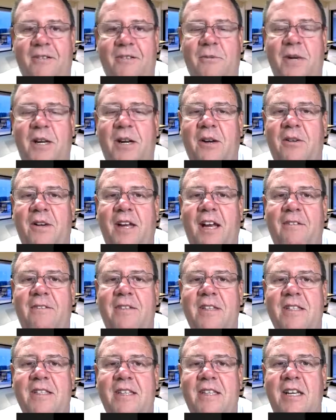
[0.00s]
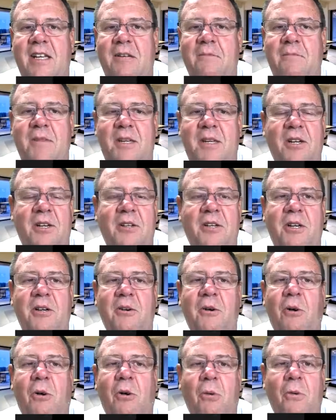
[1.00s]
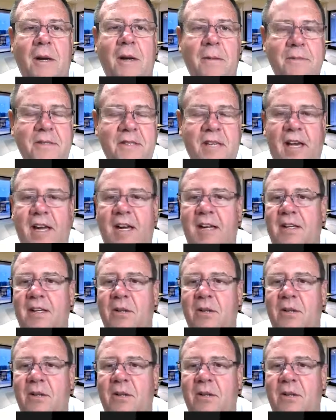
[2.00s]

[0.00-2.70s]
We don't have to send them, to your whole website,